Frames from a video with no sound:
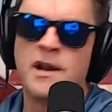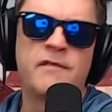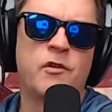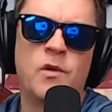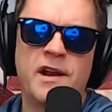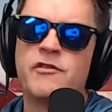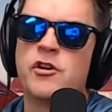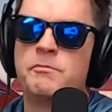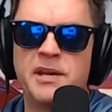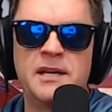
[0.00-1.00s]

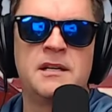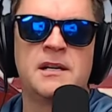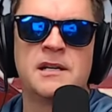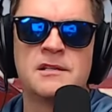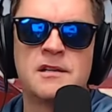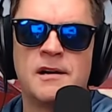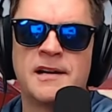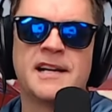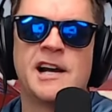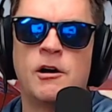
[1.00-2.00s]
whatever your opinion is
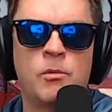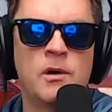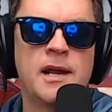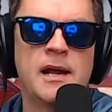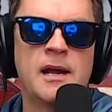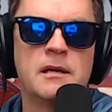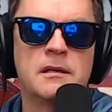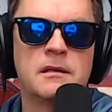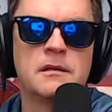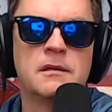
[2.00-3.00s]
on a cowboy
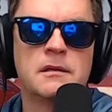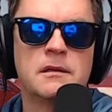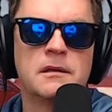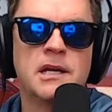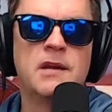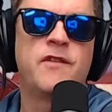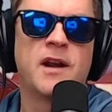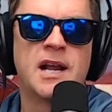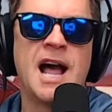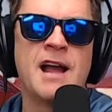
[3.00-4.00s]
hat.
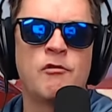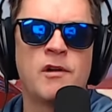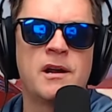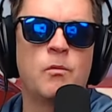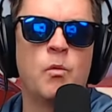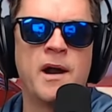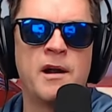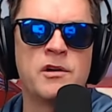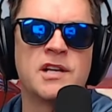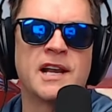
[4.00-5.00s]
If a guy
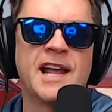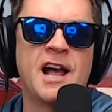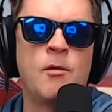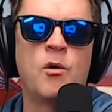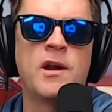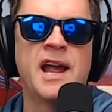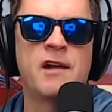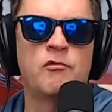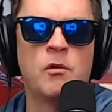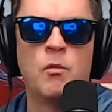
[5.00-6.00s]
wears a cowboy
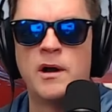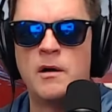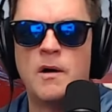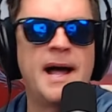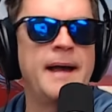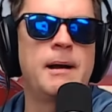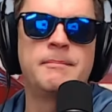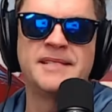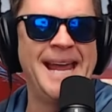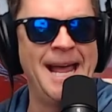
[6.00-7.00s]
hat real well,
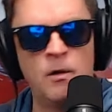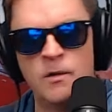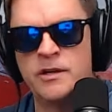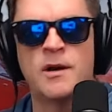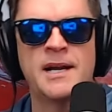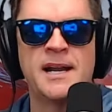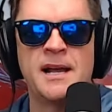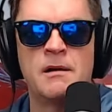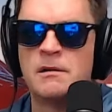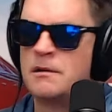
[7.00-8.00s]
I'm telling you right
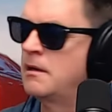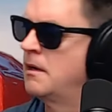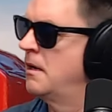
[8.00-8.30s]
now,